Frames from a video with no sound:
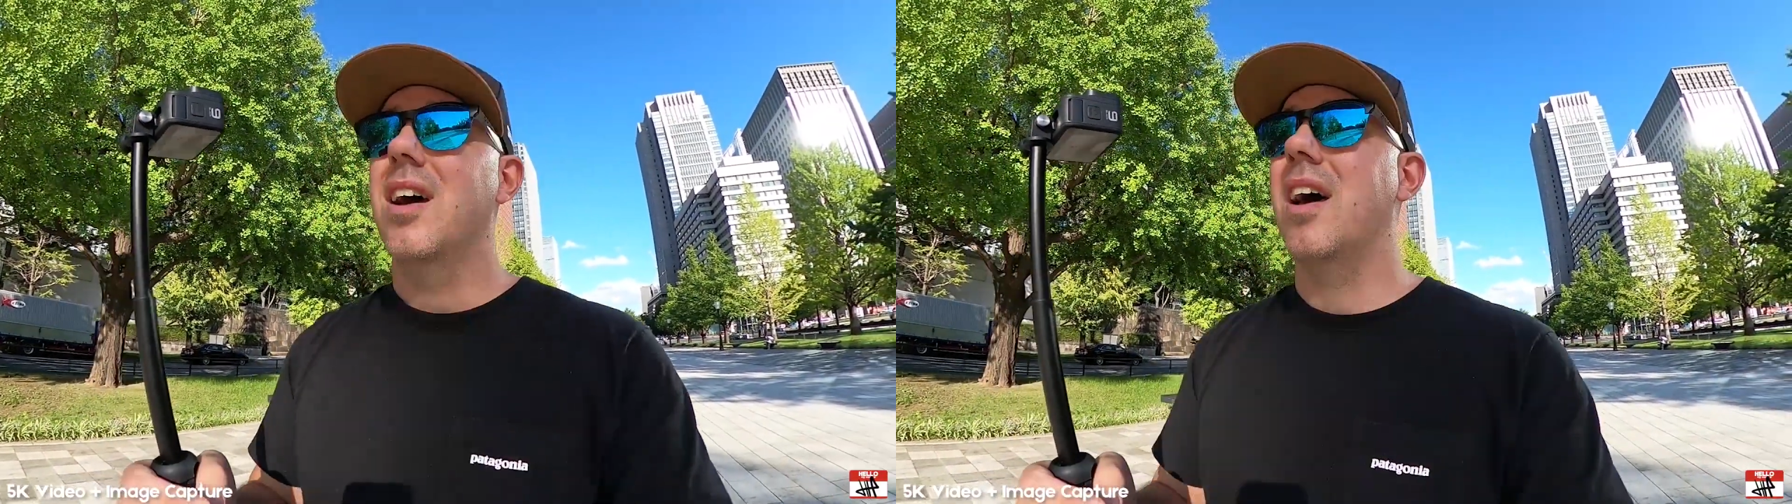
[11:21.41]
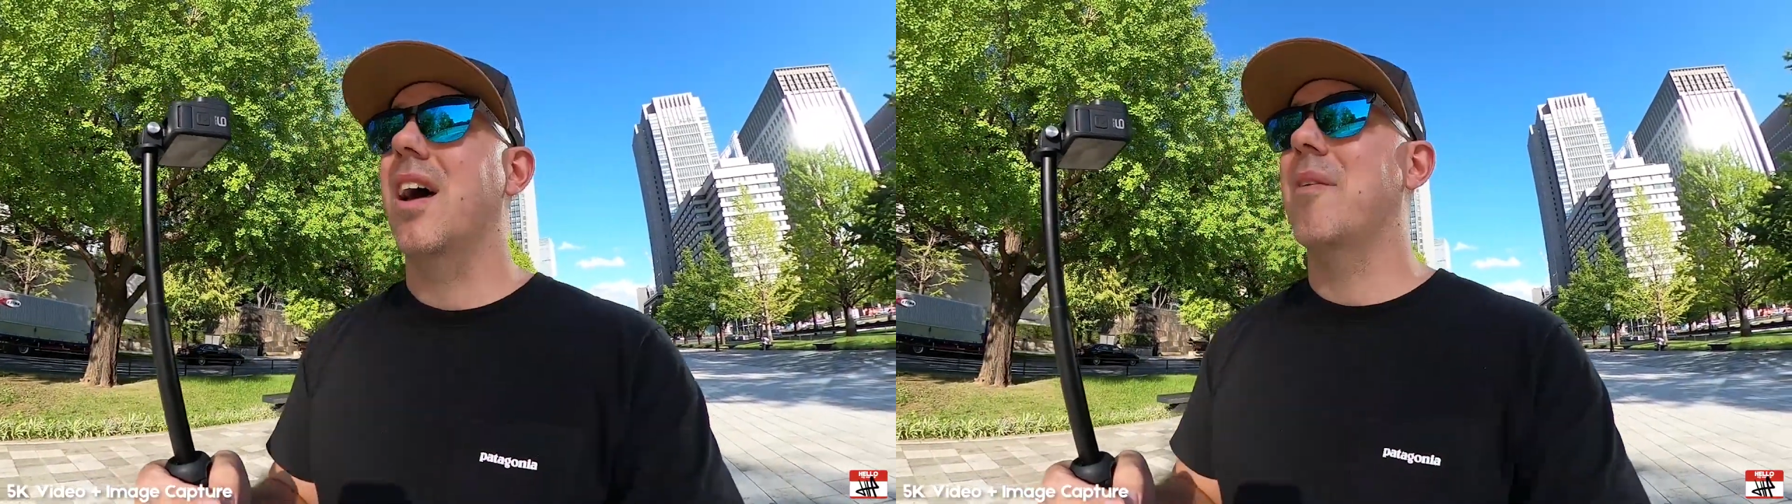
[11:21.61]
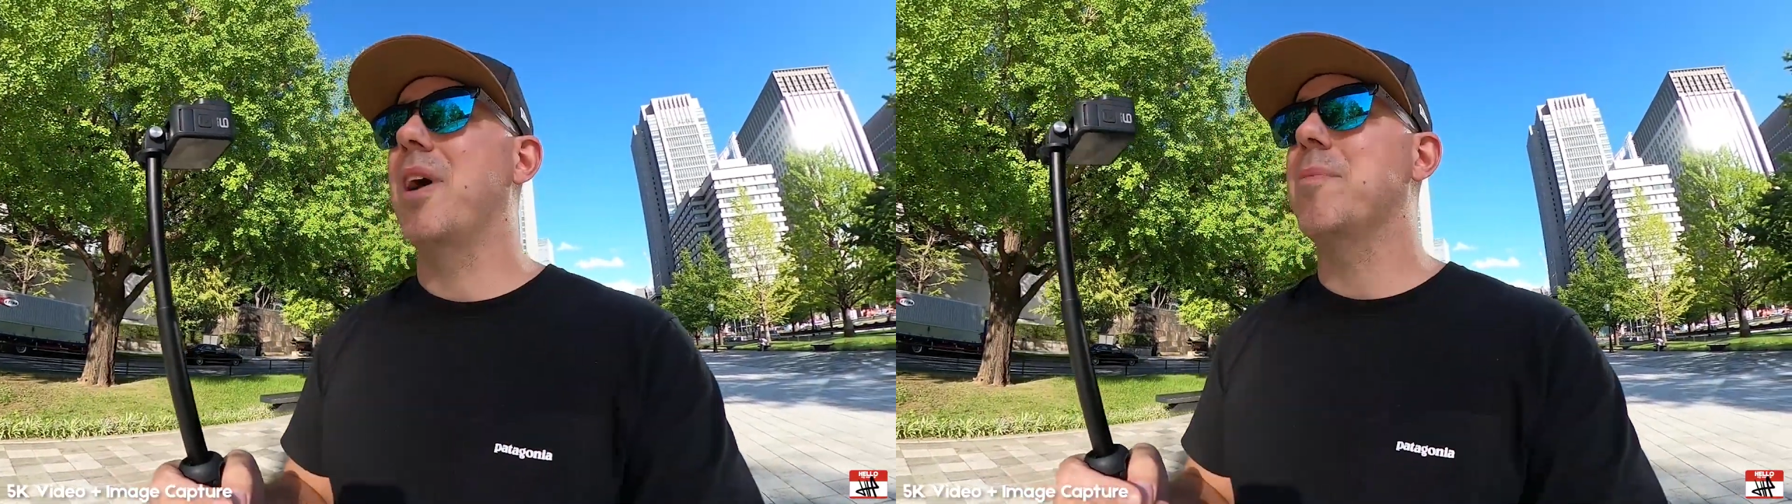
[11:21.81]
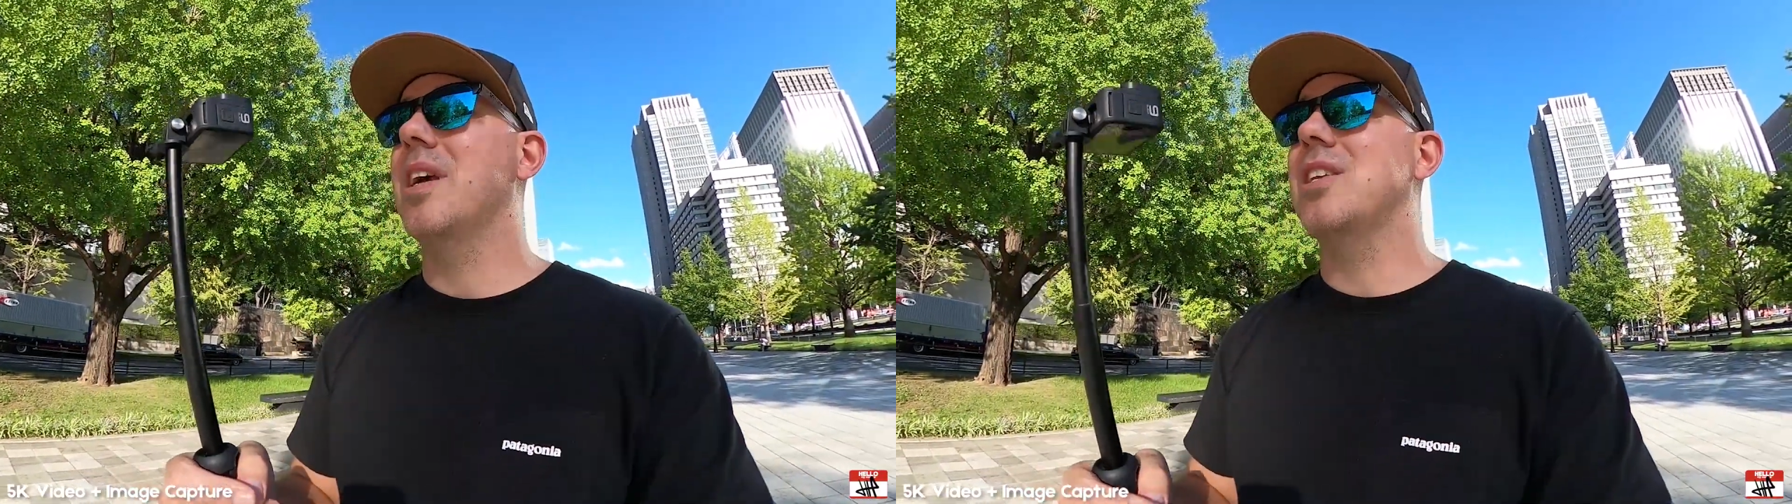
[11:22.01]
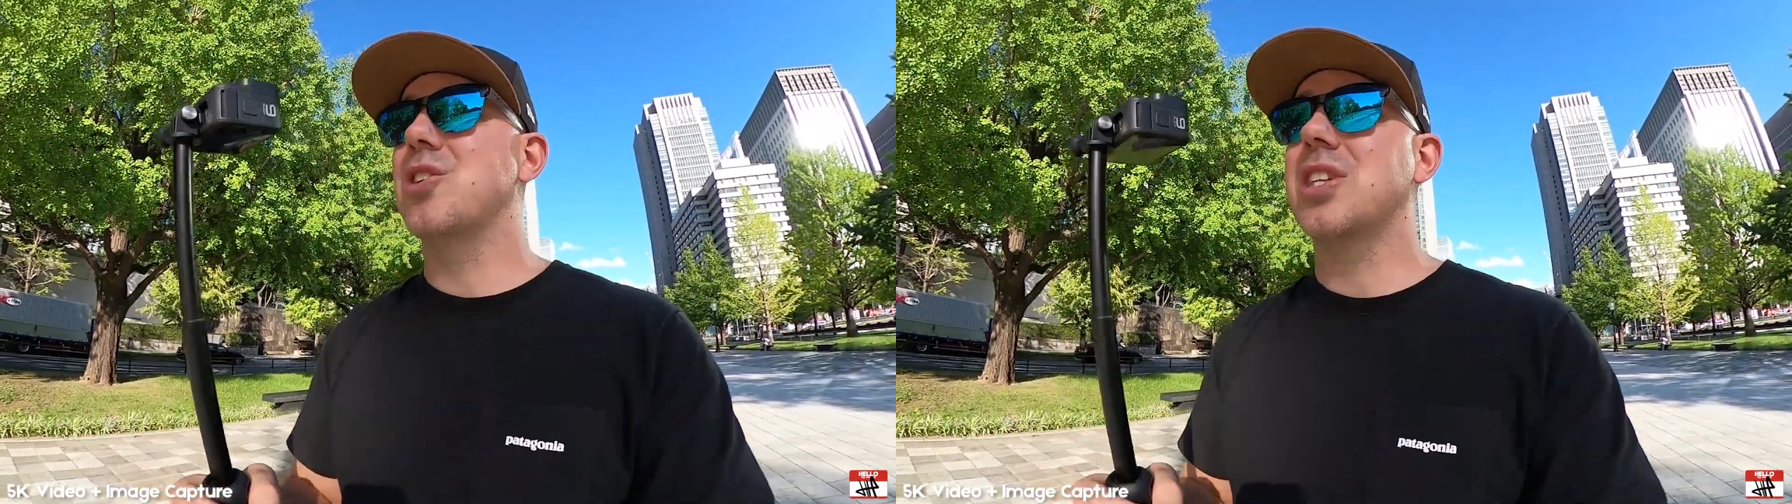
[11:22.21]
And I'll
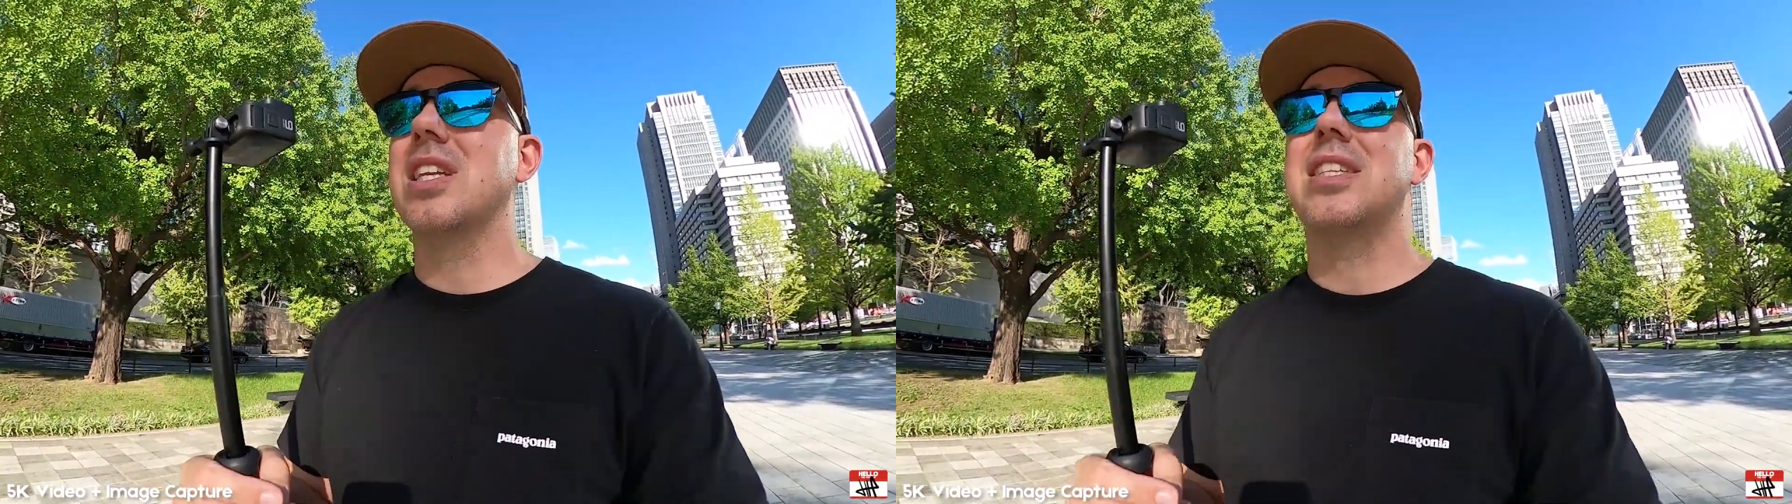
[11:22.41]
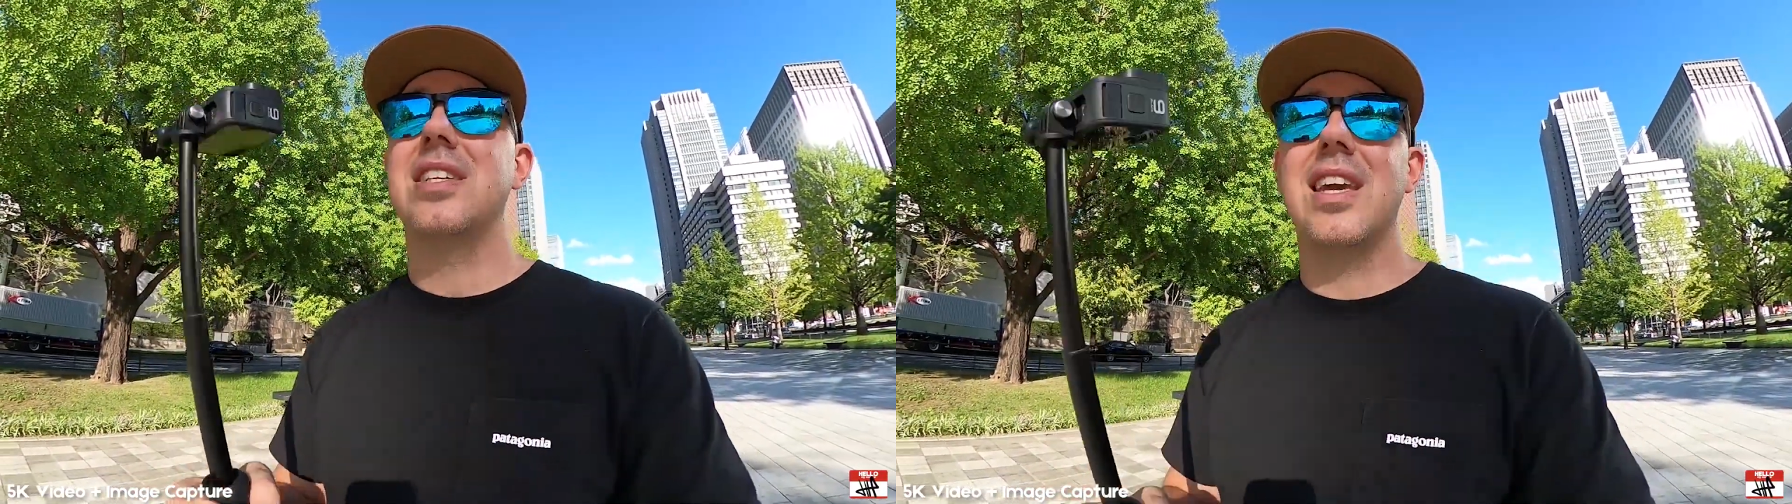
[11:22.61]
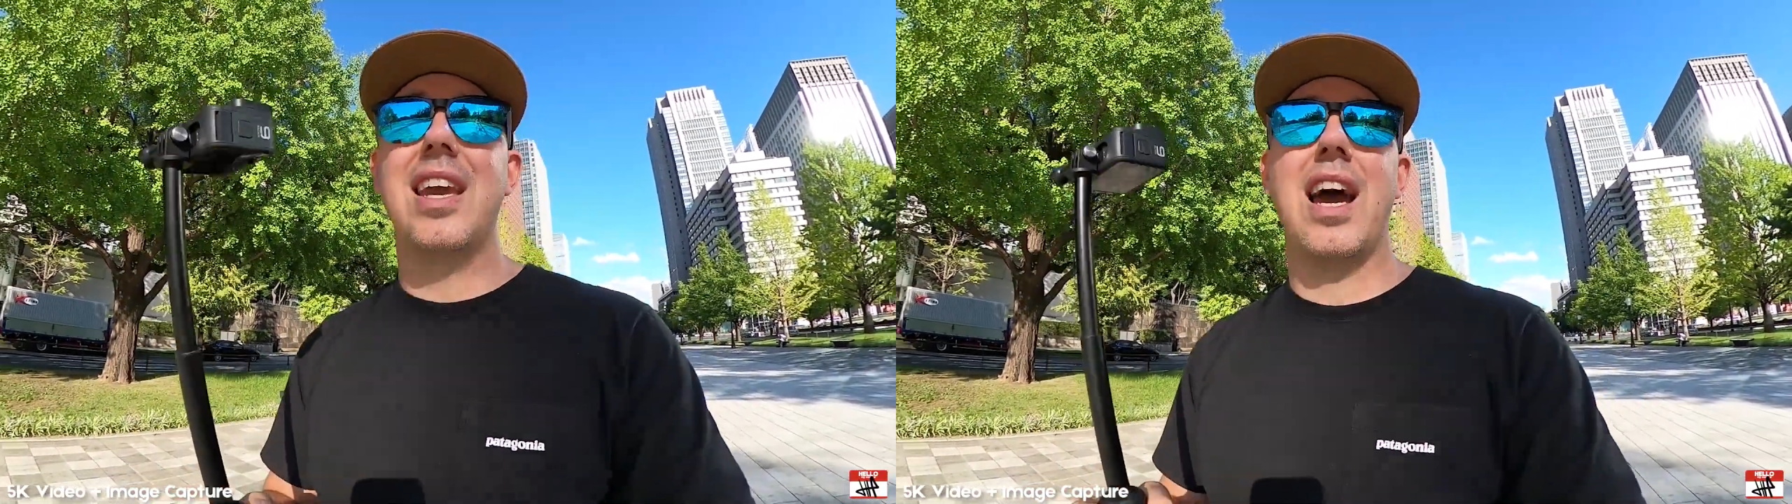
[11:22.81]
be interesting to see